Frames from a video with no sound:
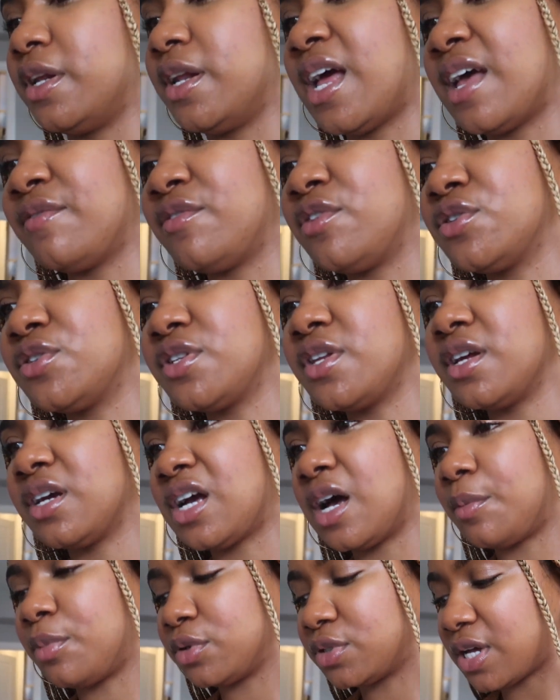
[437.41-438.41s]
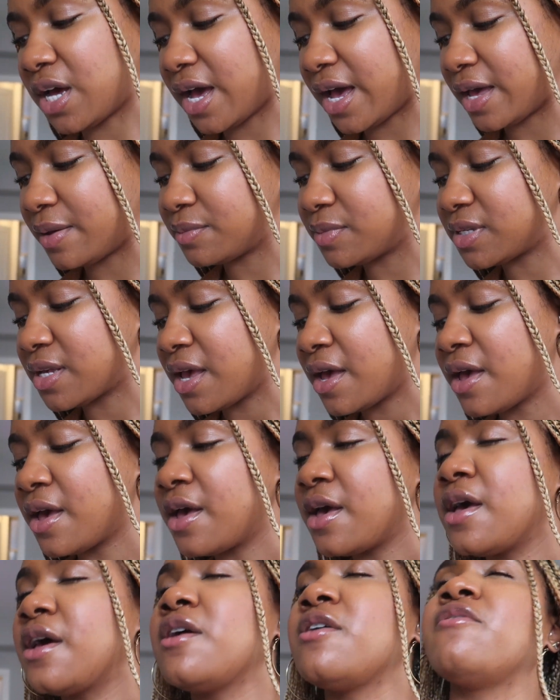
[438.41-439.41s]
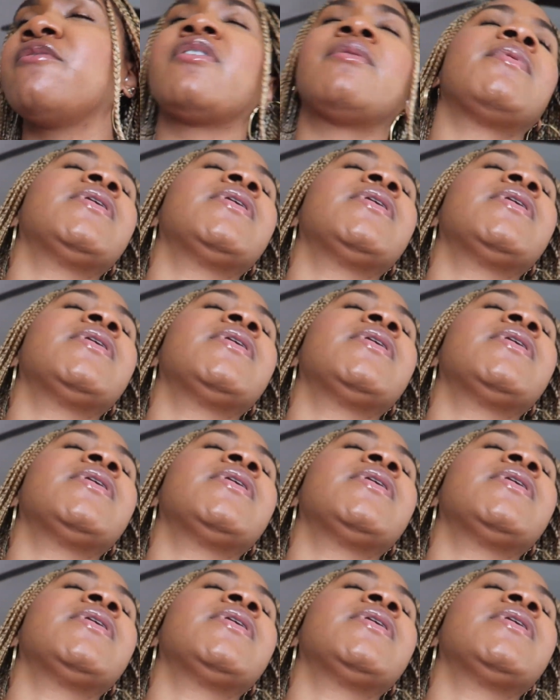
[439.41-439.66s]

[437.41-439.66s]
and I've used it a couple times from